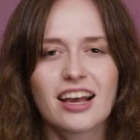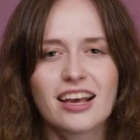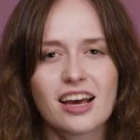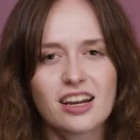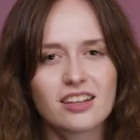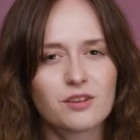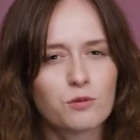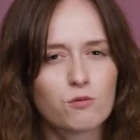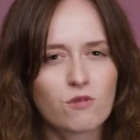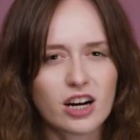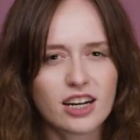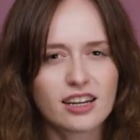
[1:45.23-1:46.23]
Getting the
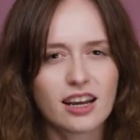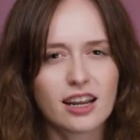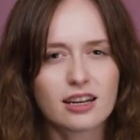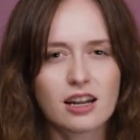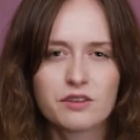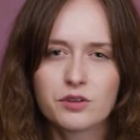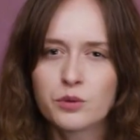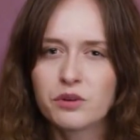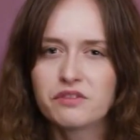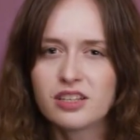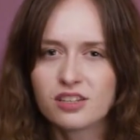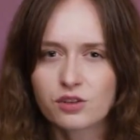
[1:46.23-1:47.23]
right gain level
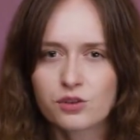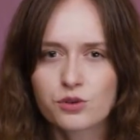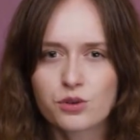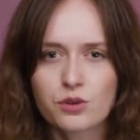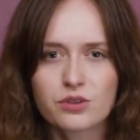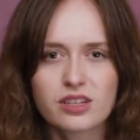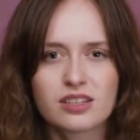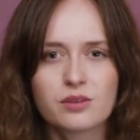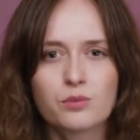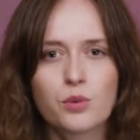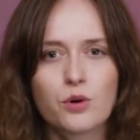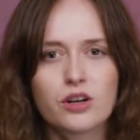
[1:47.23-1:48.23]
with these controls is
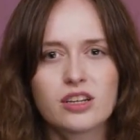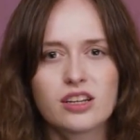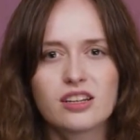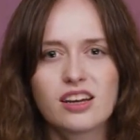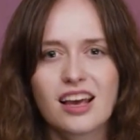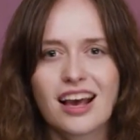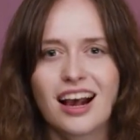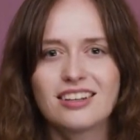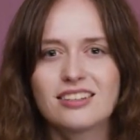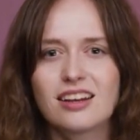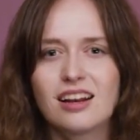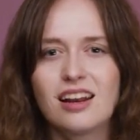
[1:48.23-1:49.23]
important, as
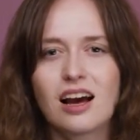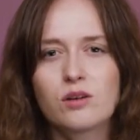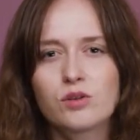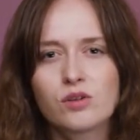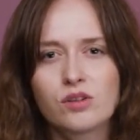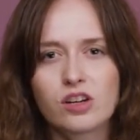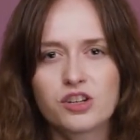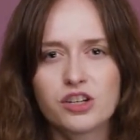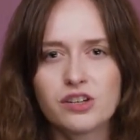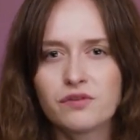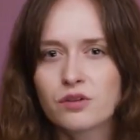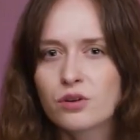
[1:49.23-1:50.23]
it allows you to
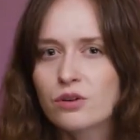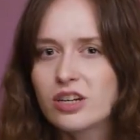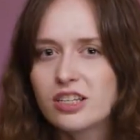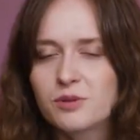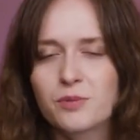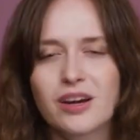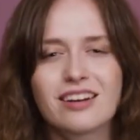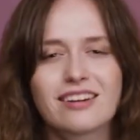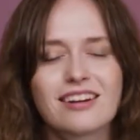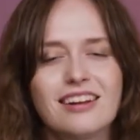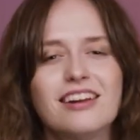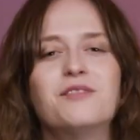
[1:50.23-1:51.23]
achieve crisp and
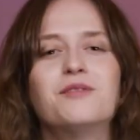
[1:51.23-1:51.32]
clean